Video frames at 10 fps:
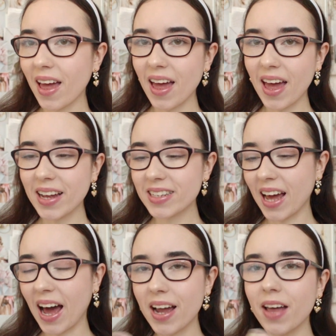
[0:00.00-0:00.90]
And
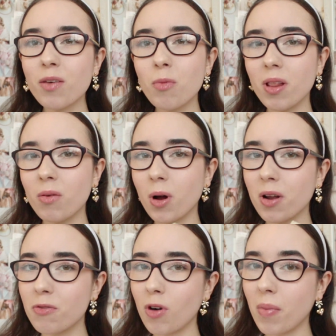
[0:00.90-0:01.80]
yeah, I got the
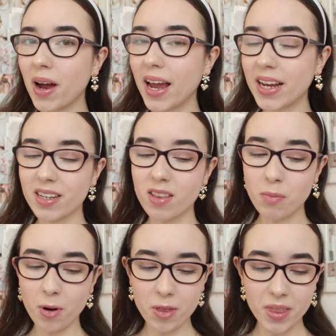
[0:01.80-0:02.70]
wallet for my 18th
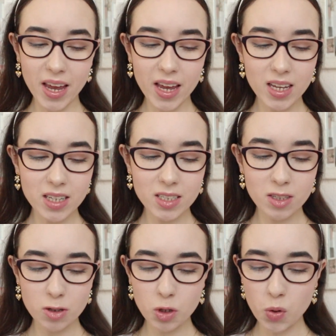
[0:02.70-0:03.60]
birthday
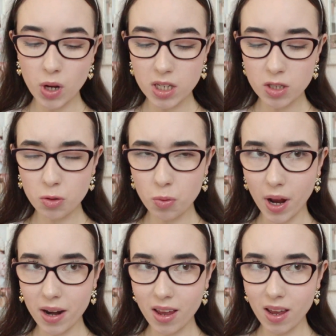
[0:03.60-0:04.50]
in
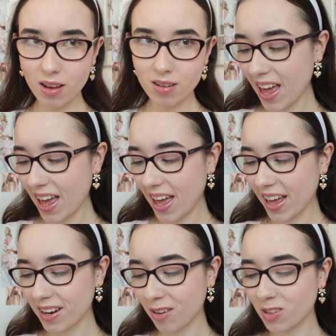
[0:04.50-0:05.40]
2020,
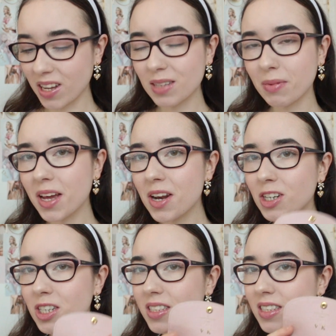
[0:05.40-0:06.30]
and it also has my
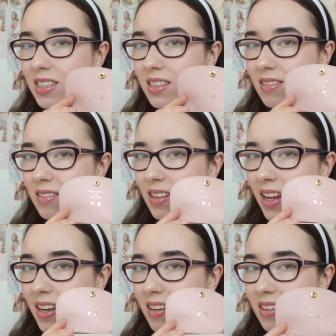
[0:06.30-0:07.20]
initials
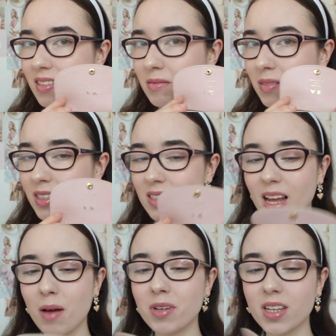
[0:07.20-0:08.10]
like
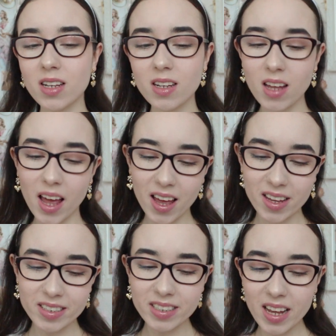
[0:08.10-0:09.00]
stamped in it,
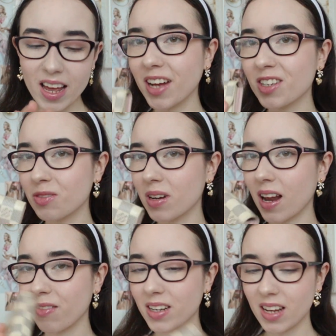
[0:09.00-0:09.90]
and I just really
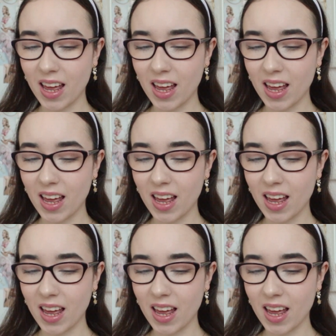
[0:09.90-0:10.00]
love it.